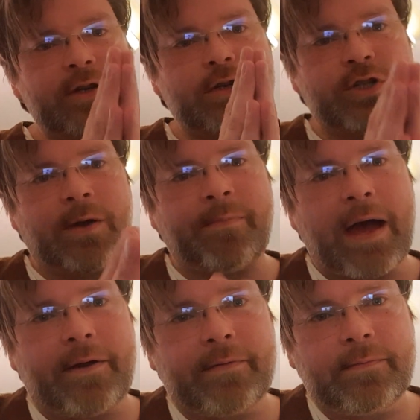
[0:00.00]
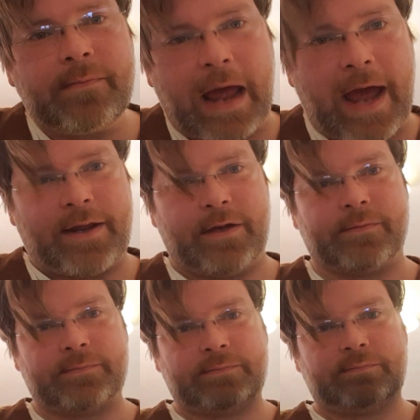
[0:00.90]
should jump out at you.
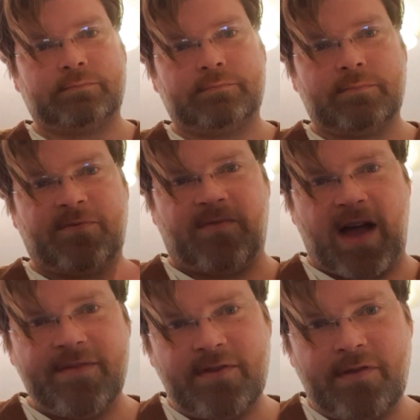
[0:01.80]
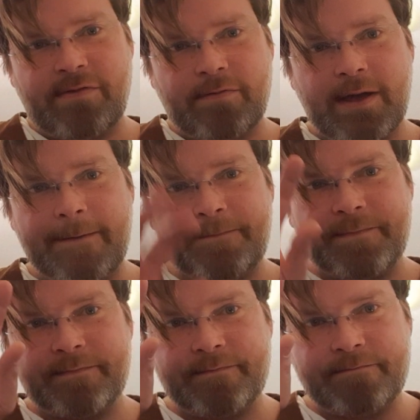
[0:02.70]
553,
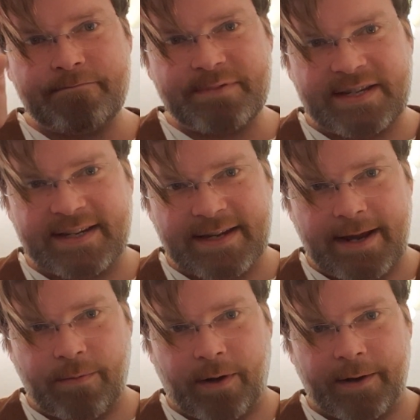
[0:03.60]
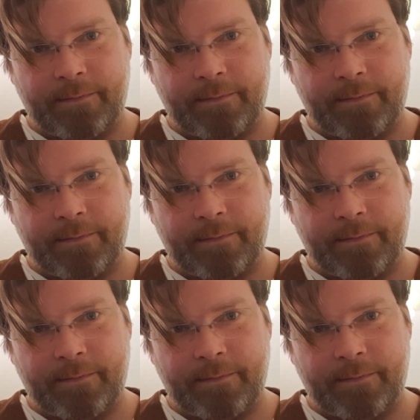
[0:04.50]
681.